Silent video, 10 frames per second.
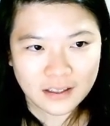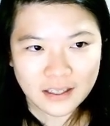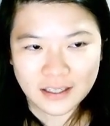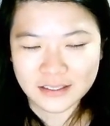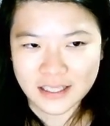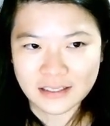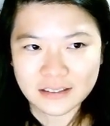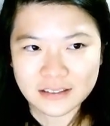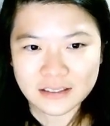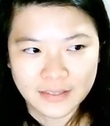in a
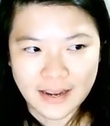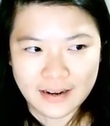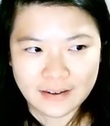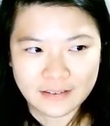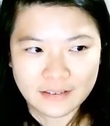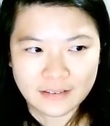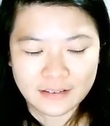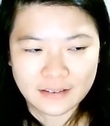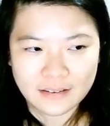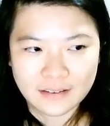sense. And
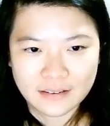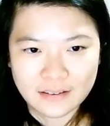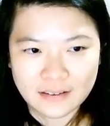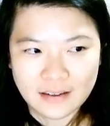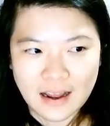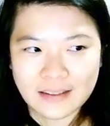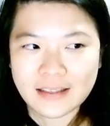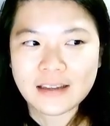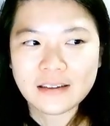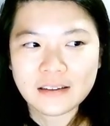I
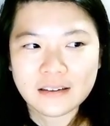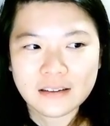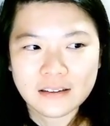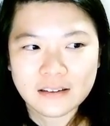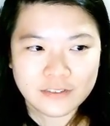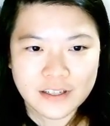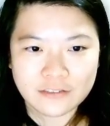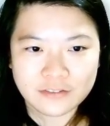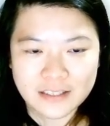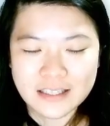think if
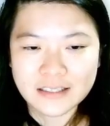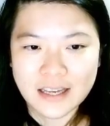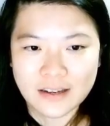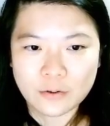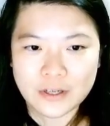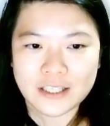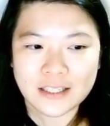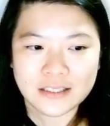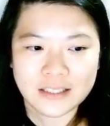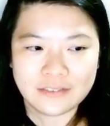East had Queen
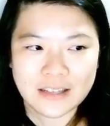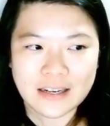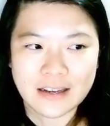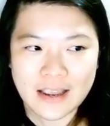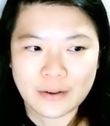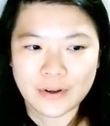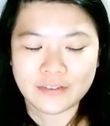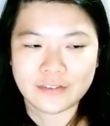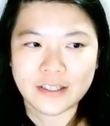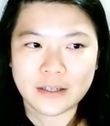Jack stiff, then the 8 would have
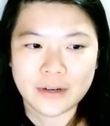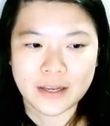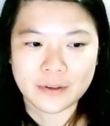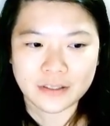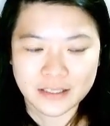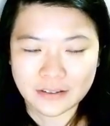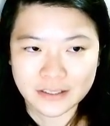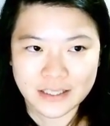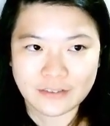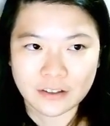given it away because now the
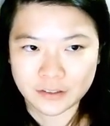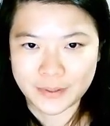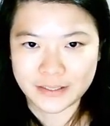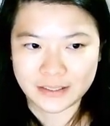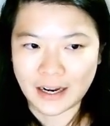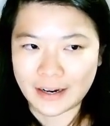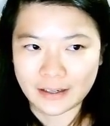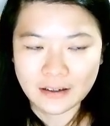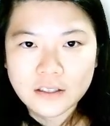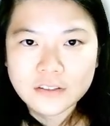7 of spades is high.
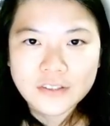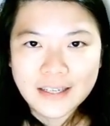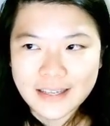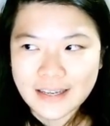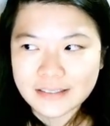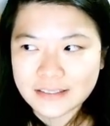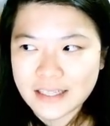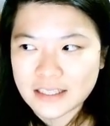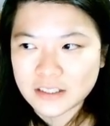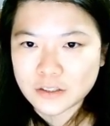So I guess
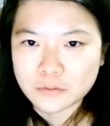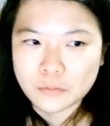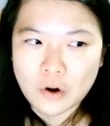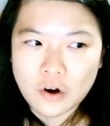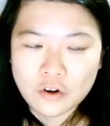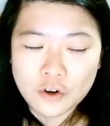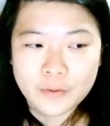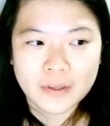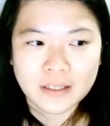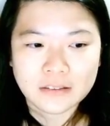that's more
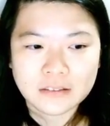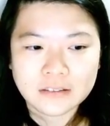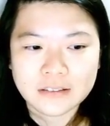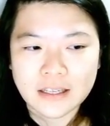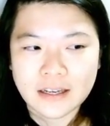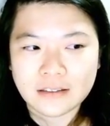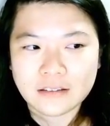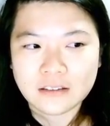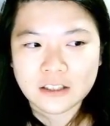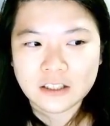criminal than,